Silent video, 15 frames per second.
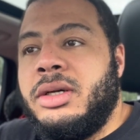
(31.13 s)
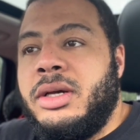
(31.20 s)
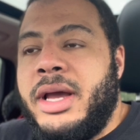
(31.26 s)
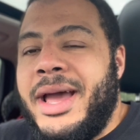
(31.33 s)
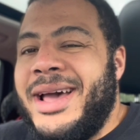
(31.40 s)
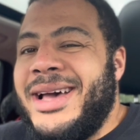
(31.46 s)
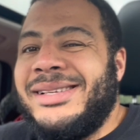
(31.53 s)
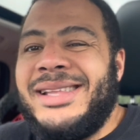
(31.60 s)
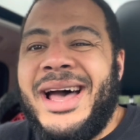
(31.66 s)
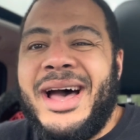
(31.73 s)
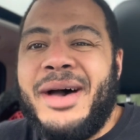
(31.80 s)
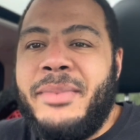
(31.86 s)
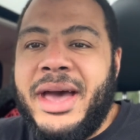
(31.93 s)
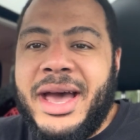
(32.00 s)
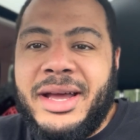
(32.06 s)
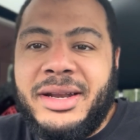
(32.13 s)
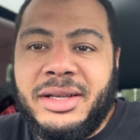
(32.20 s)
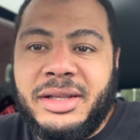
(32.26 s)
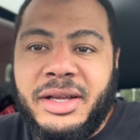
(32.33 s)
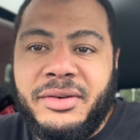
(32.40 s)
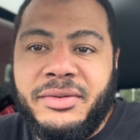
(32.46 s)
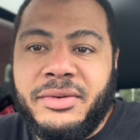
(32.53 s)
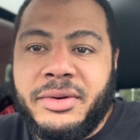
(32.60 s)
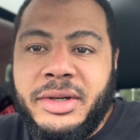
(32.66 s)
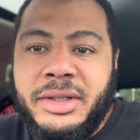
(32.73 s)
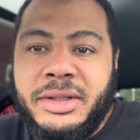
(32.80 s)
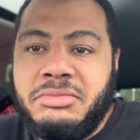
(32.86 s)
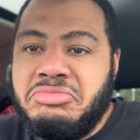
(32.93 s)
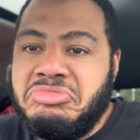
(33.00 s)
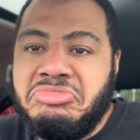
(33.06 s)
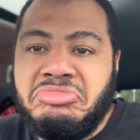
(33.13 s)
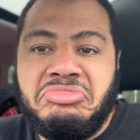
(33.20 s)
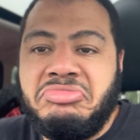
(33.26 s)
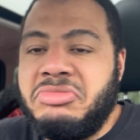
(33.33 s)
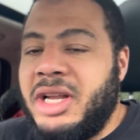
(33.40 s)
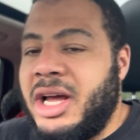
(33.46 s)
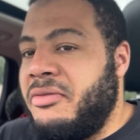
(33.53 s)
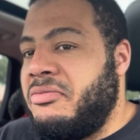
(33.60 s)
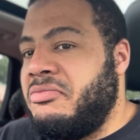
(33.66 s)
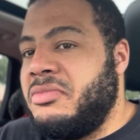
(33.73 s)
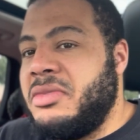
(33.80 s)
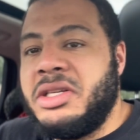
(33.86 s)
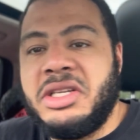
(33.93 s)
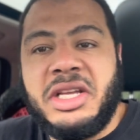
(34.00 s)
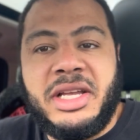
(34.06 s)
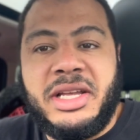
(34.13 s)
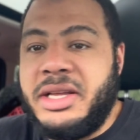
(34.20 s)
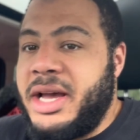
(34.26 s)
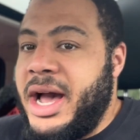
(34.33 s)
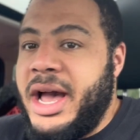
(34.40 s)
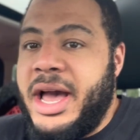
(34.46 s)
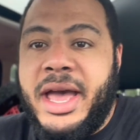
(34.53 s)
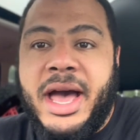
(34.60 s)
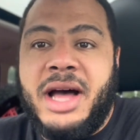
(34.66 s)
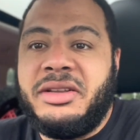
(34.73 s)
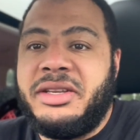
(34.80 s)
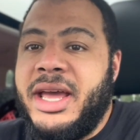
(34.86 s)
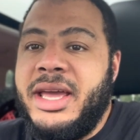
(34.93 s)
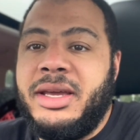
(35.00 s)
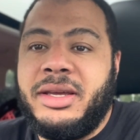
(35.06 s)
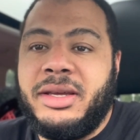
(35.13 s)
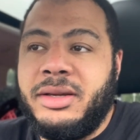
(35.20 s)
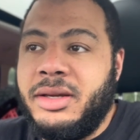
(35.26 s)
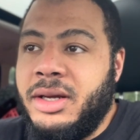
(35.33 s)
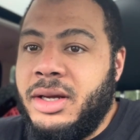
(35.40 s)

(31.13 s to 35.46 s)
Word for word: And that's not a bad delivery. Now, it, it, I, I'll take it.